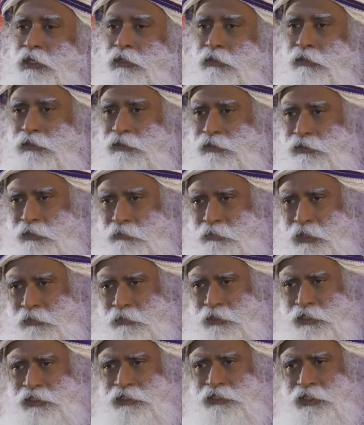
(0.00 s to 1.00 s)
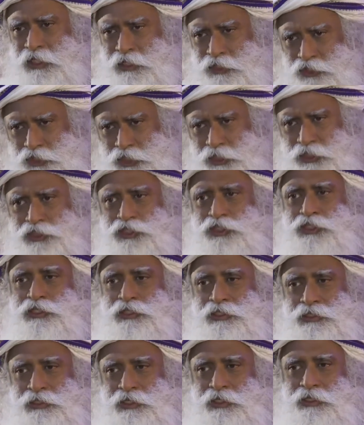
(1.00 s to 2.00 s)
Because the memory is
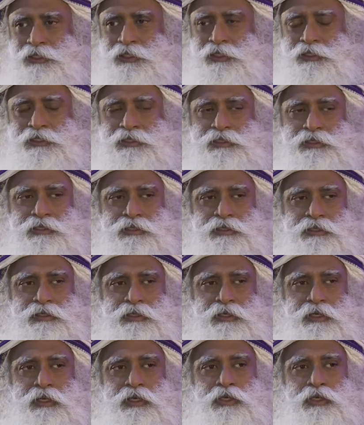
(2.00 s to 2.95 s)
entrenched in this.